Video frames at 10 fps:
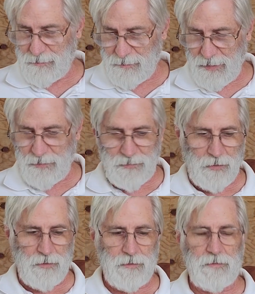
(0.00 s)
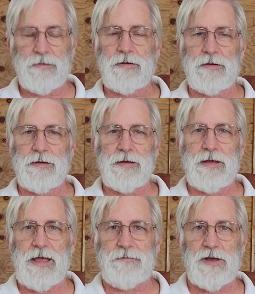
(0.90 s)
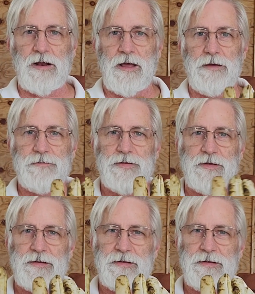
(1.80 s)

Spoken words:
these are heavy gloves.